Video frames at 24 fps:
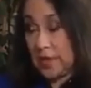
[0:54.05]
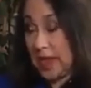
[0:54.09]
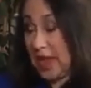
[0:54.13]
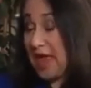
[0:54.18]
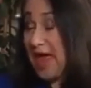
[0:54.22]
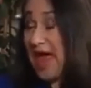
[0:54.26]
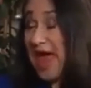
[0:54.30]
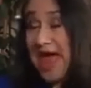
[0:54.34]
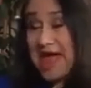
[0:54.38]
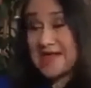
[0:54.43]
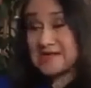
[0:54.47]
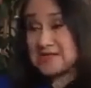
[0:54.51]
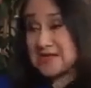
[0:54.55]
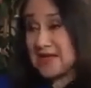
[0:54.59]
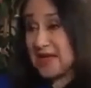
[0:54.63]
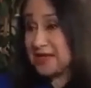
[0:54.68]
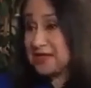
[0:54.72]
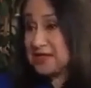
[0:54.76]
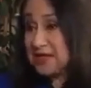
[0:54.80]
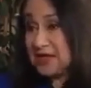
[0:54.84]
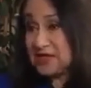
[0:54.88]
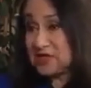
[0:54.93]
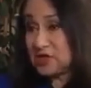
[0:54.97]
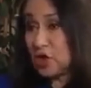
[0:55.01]

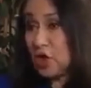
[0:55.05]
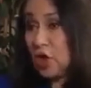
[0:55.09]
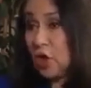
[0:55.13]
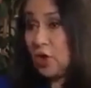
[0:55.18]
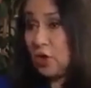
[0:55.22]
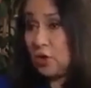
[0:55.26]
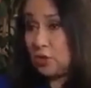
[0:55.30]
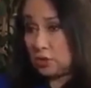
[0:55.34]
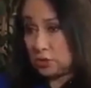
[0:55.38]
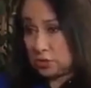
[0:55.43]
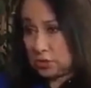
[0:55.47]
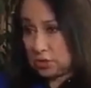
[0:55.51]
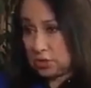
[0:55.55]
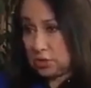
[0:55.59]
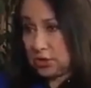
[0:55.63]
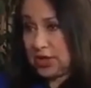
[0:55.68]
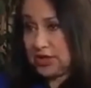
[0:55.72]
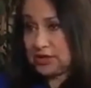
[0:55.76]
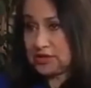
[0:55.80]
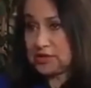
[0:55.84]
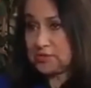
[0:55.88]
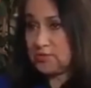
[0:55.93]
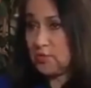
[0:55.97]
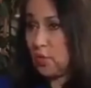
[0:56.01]
Assets, it's gold.
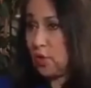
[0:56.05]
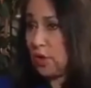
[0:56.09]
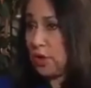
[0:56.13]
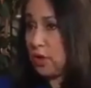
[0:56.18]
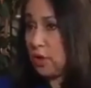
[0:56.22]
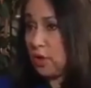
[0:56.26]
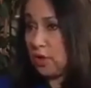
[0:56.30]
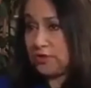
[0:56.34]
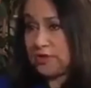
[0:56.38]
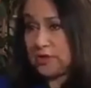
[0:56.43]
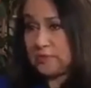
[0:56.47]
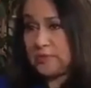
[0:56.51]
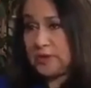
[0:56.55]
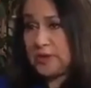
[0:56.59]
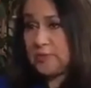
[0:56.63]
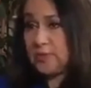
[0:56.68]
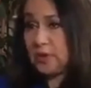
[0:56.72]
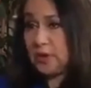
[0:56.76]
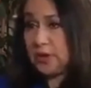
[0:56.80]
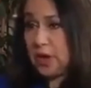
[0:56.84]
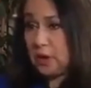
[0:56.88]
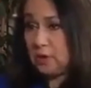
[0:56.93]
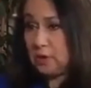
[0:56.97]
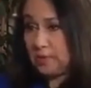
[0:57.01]
It's more gold than
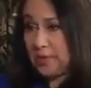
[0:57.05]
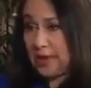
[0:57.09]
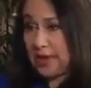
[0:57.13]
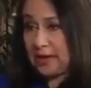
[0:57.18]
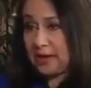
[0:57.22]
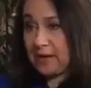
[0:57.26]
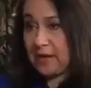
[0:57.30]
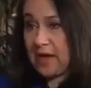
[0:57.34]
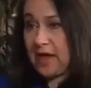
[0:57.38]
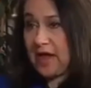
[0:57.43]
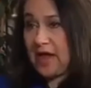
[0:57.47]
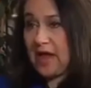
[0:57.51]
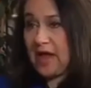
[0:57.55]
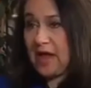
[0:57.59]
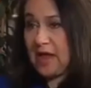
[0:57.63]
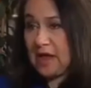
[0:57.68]
people know about.